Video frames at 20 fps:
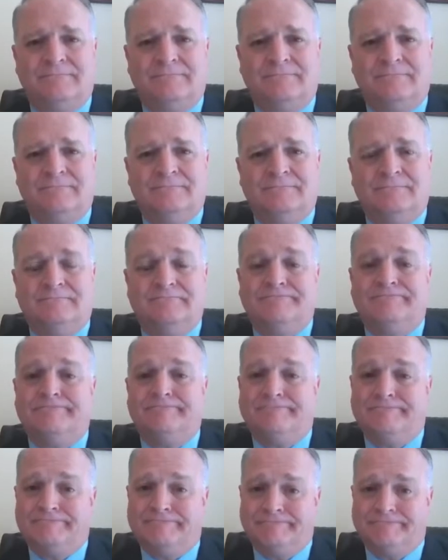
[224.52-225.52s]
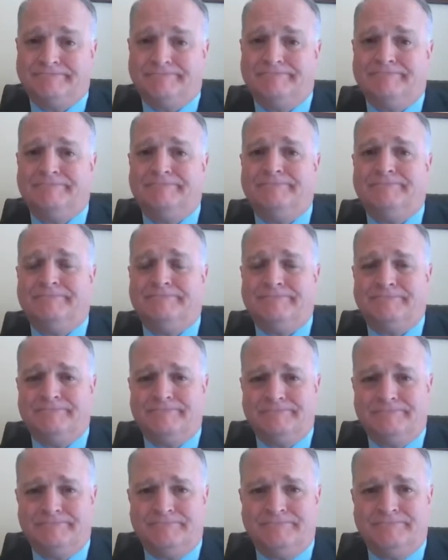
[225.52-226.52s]

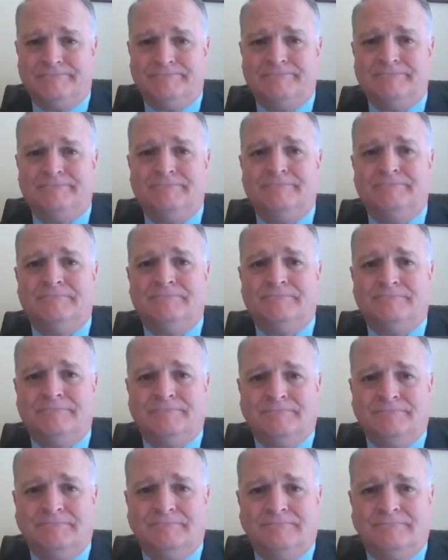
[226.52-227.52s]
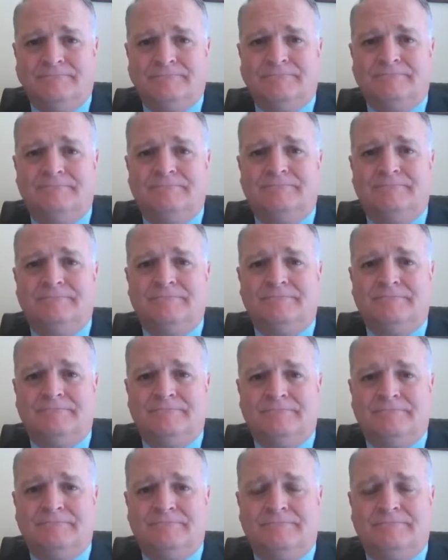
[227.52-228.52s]

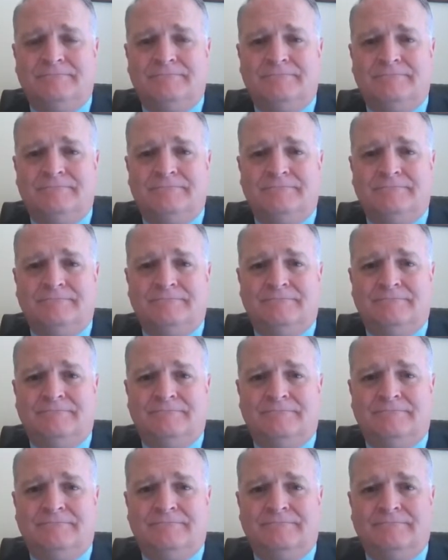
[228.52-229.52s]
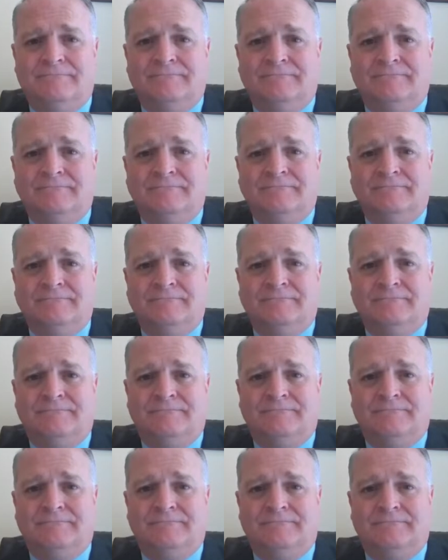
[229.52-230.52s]

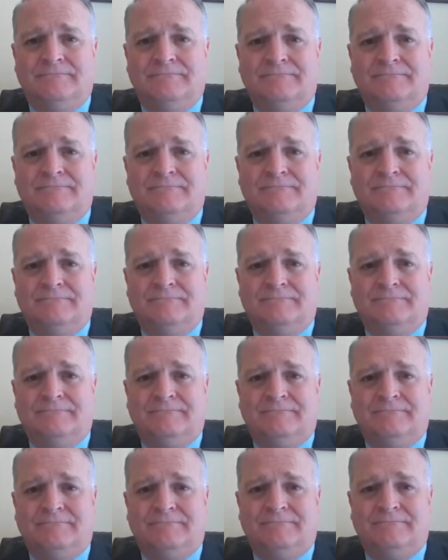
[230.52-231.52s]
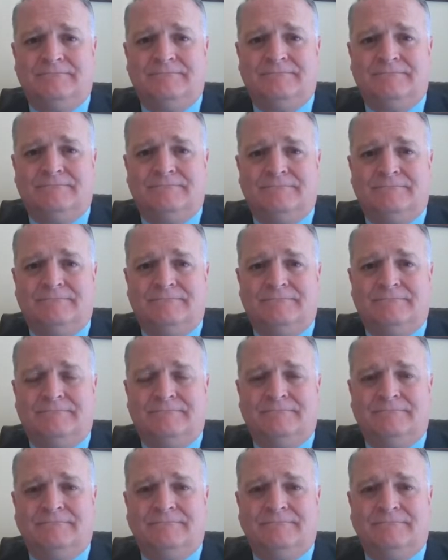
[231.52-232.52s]
[no speech]